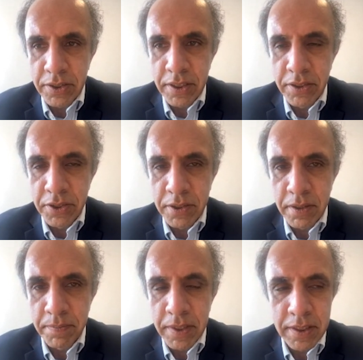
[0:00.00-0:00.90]
synergist
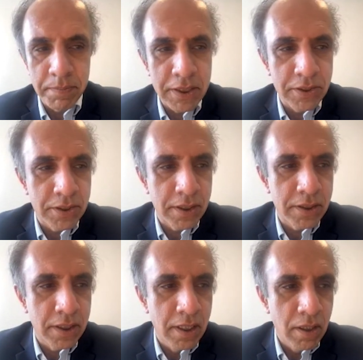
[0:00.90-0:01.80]

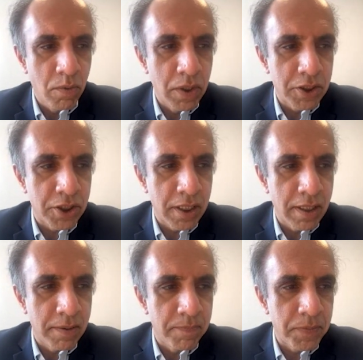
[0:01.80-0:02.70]
businesses, which
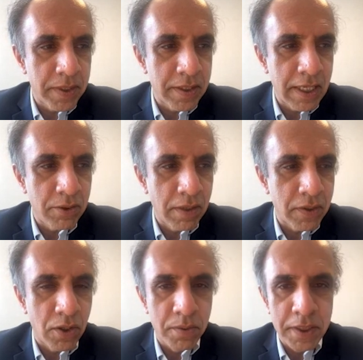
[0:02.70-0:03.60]
then you have
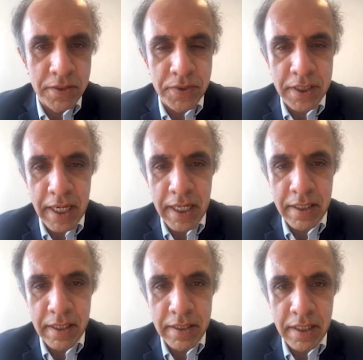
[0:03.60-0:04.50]
economies of
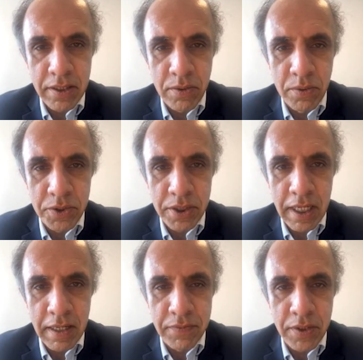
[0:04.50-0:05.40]
scale, and then you also
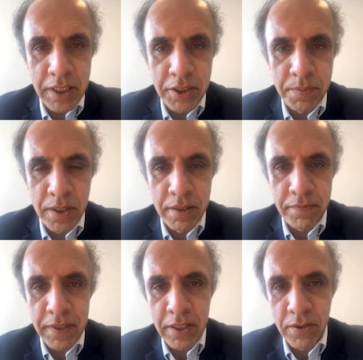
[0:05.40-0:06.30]
have each part
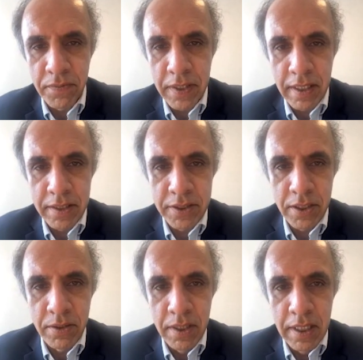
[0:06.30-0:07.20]
feeding off the other.
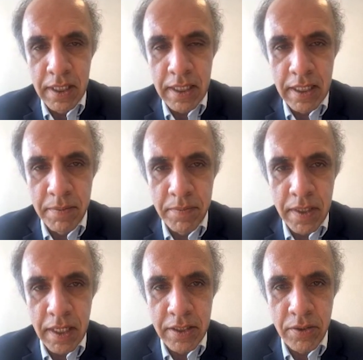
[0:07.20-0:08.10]
So
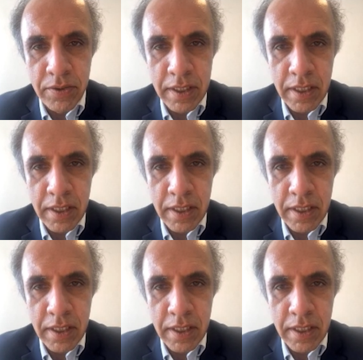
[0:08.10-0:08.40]
I don't